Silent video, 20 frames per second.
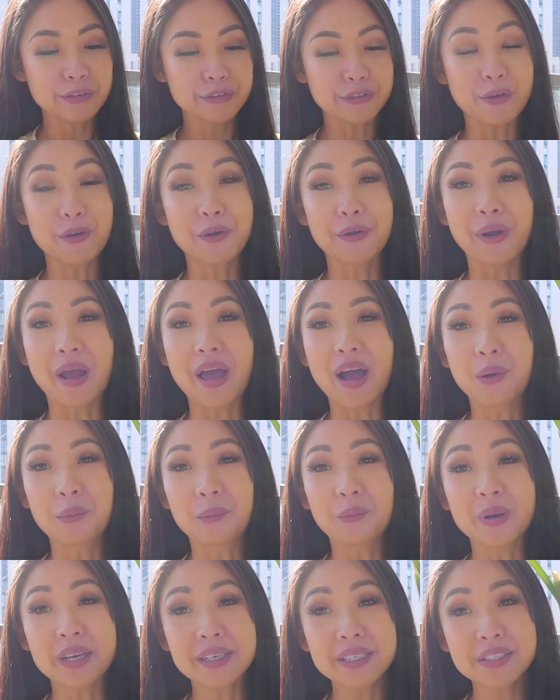So
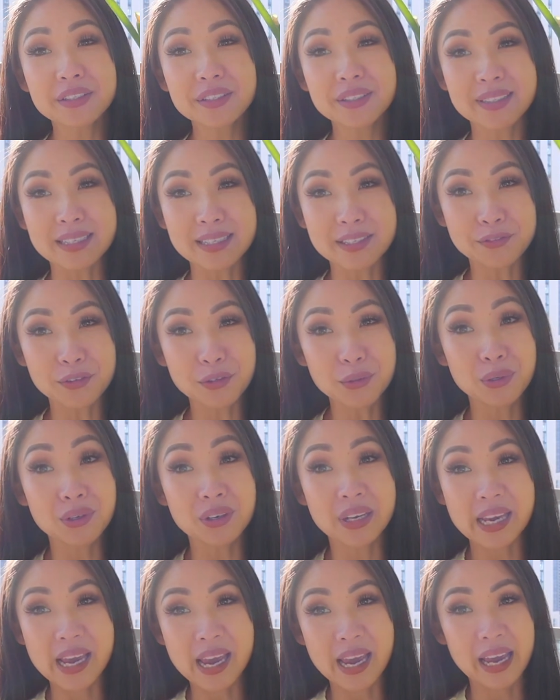we use this for
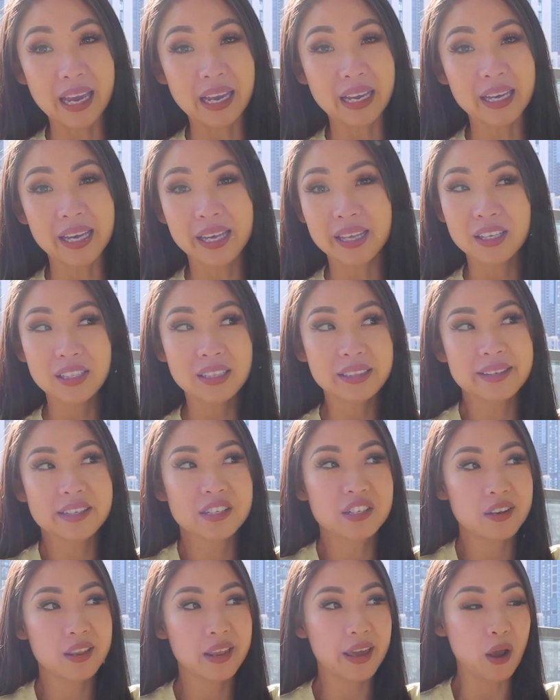cooking
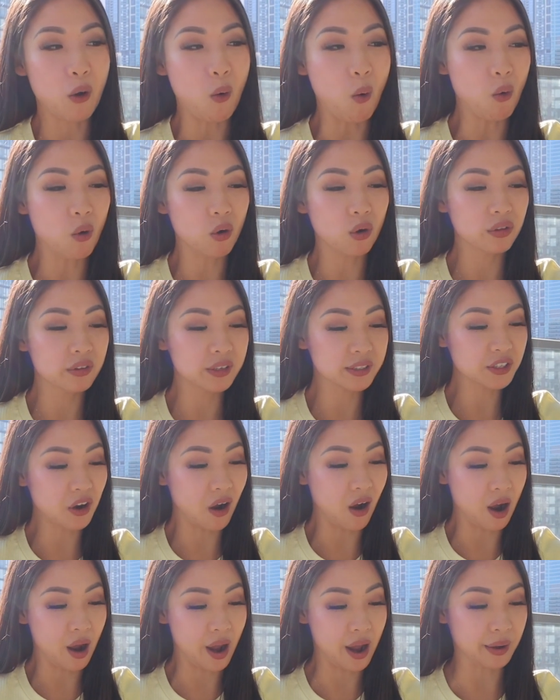literally all the
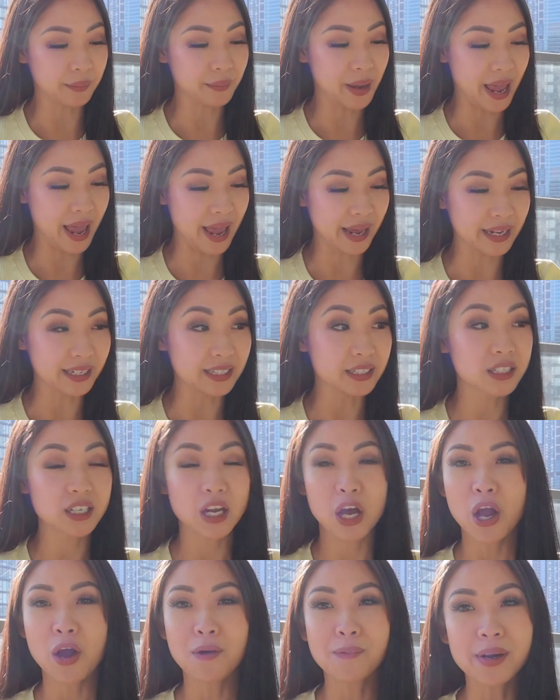time, and
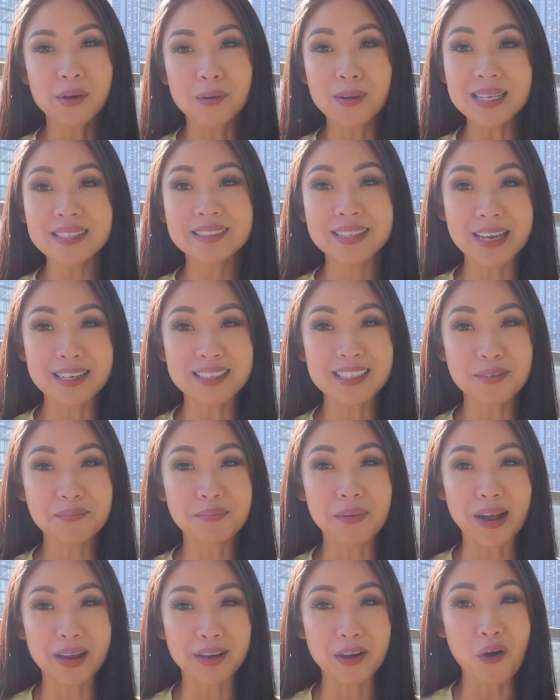we always end
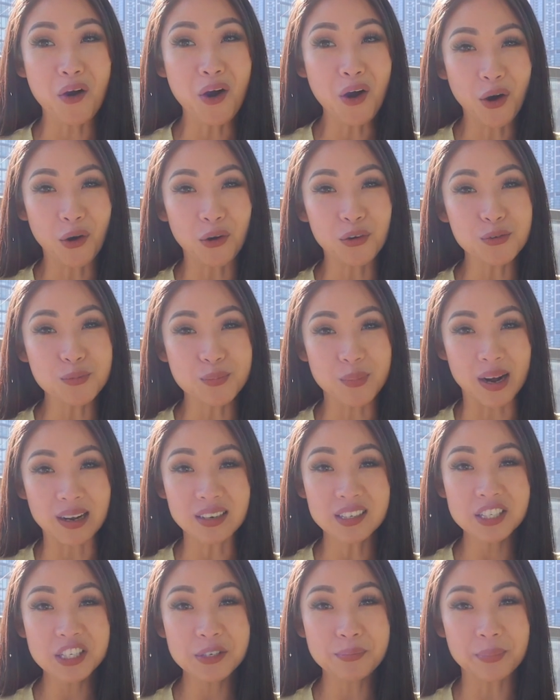up buying a whole
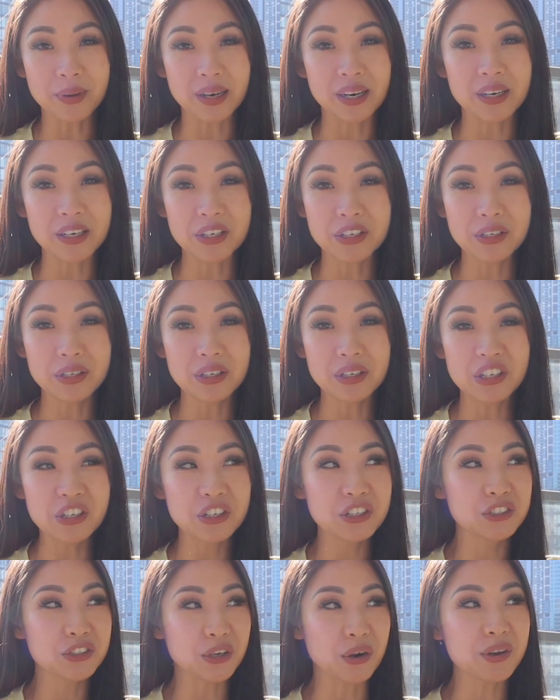bunch, but
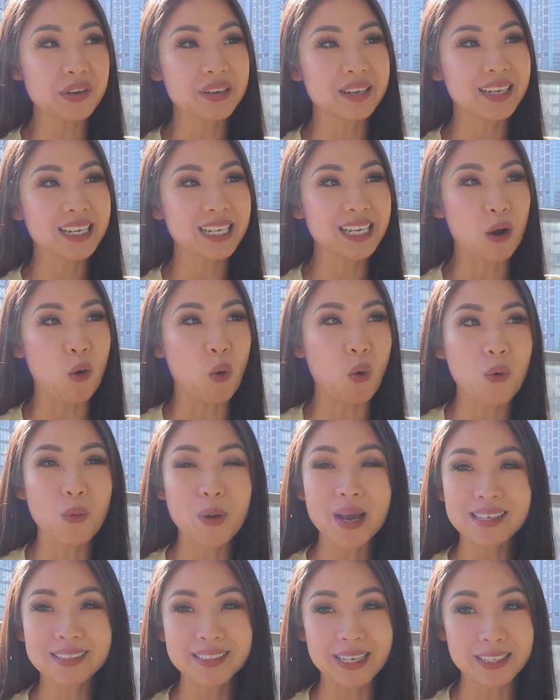you don't
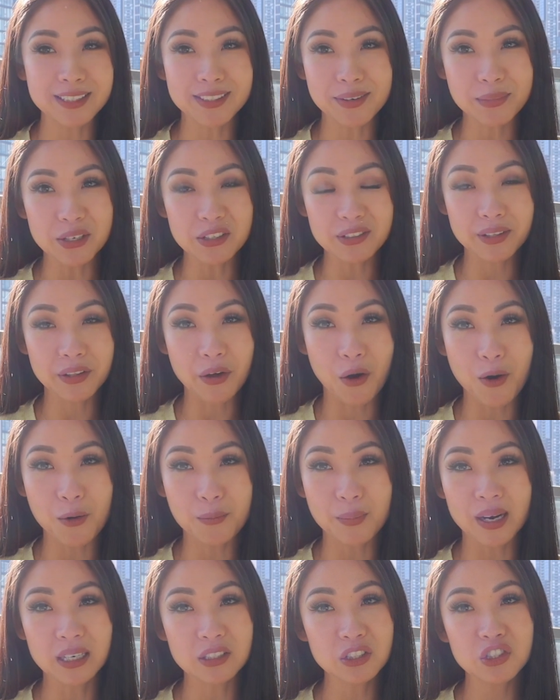always end up using the whole
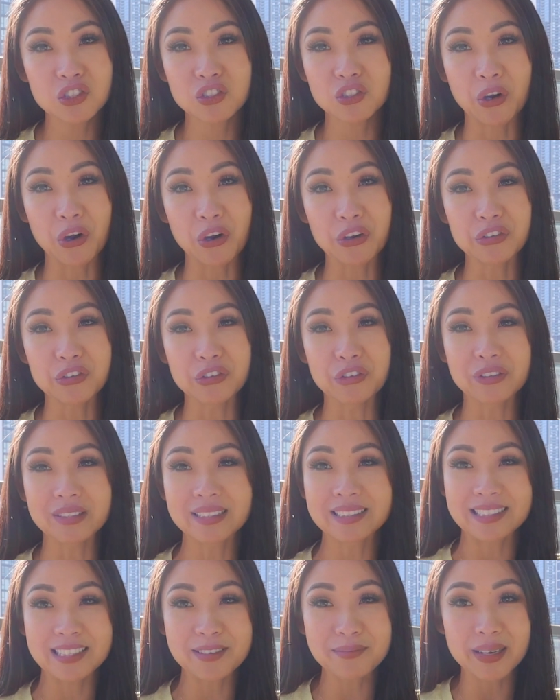bunch, so you
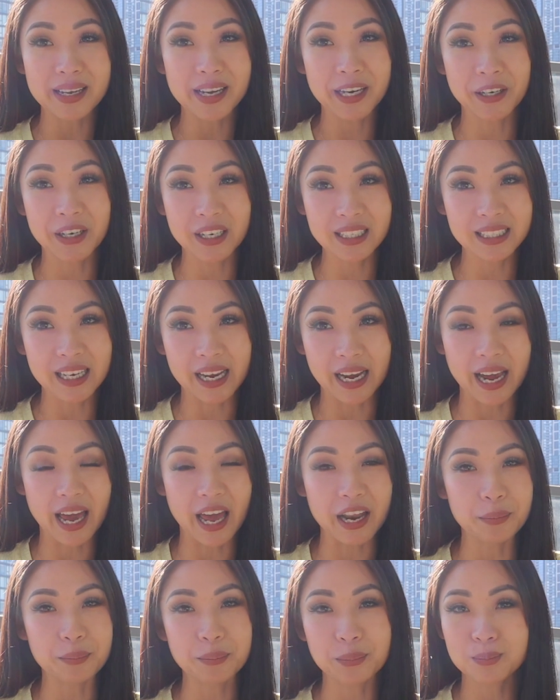snip it here and there
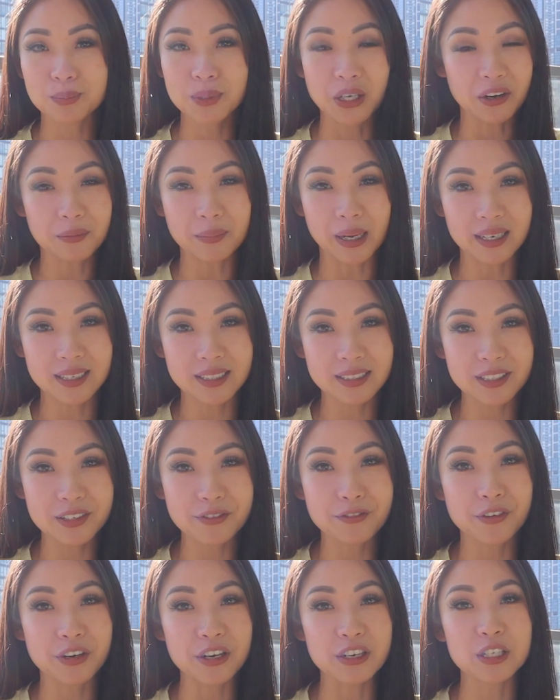and chuck it back into
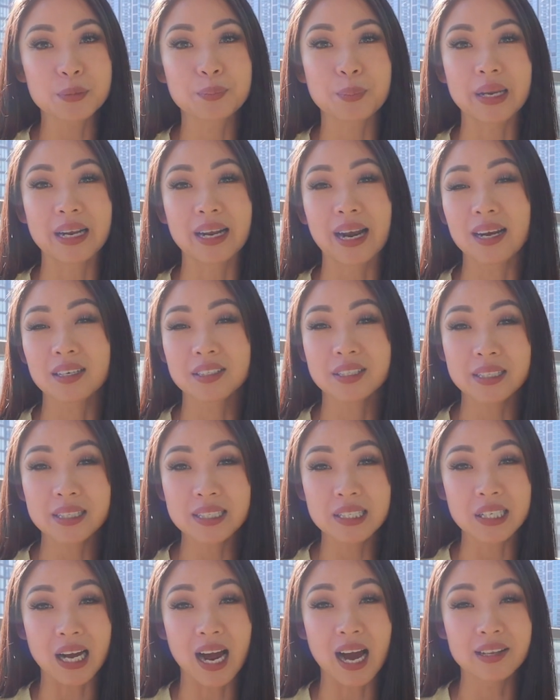the fridge, but it
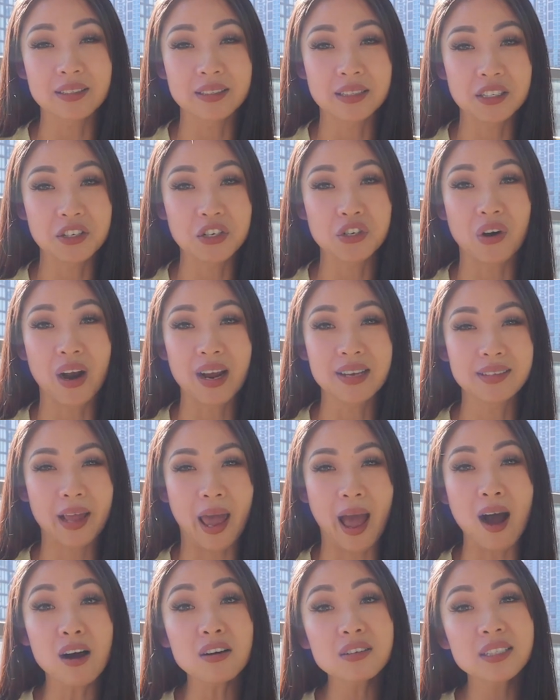actually dies and it dries
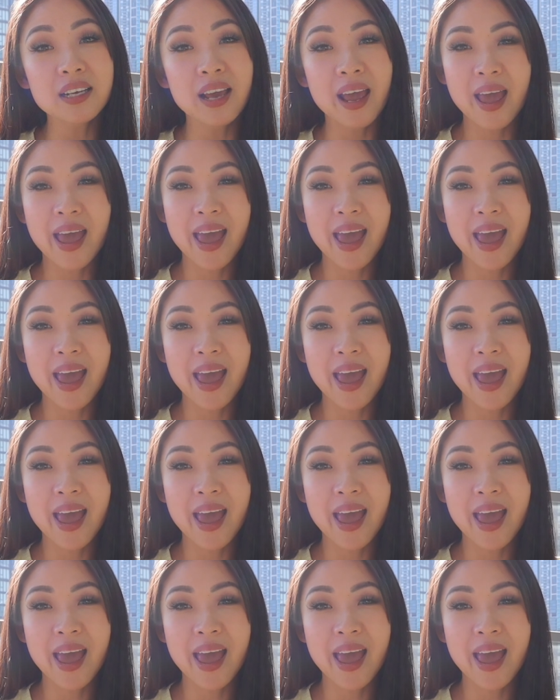out.